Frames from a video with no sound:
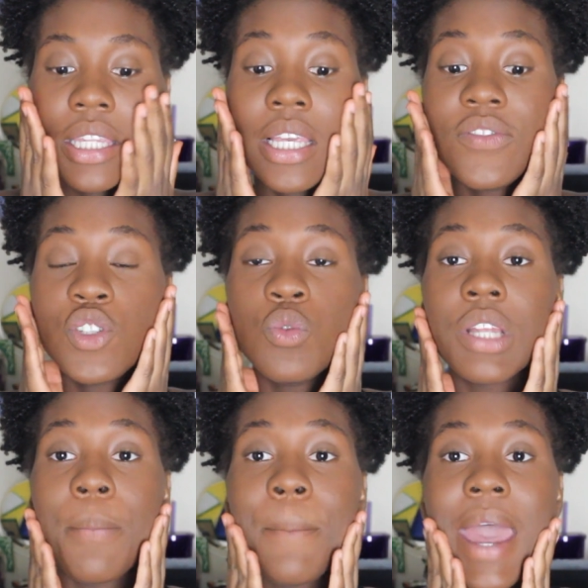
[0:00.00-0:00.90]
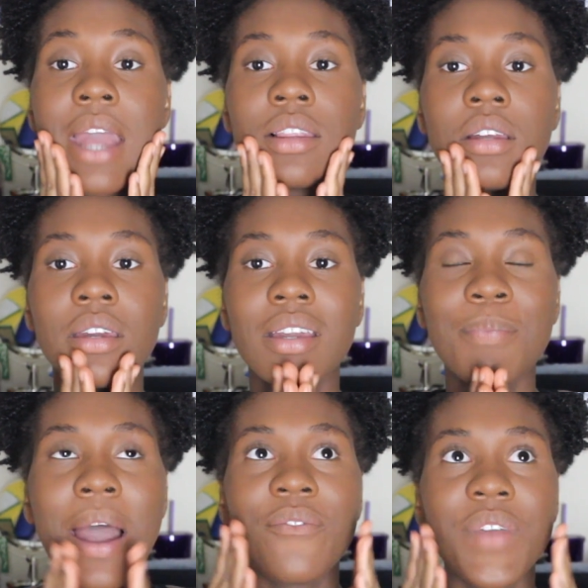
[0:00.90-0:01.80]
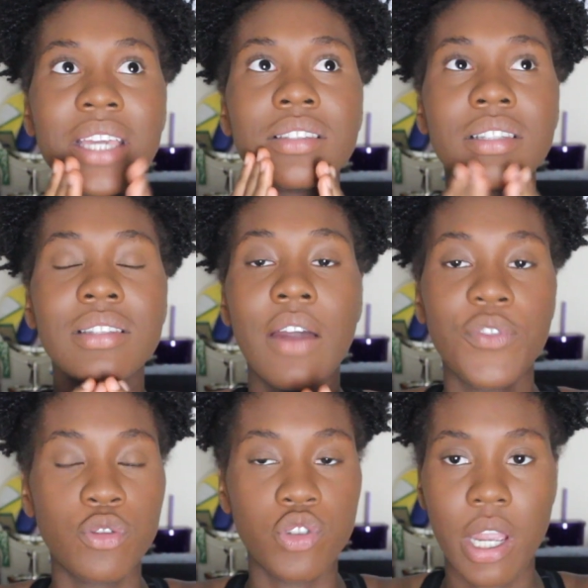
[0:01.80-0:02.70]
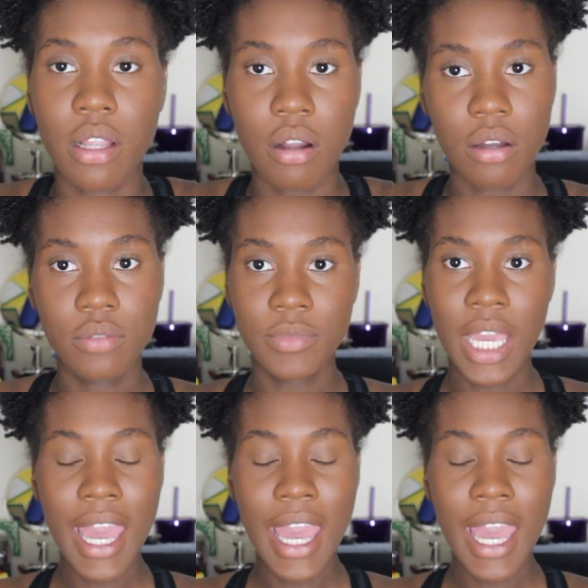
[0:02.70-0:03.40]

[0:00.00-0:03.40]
leaves you with a matte look. My face does not feel dry at all.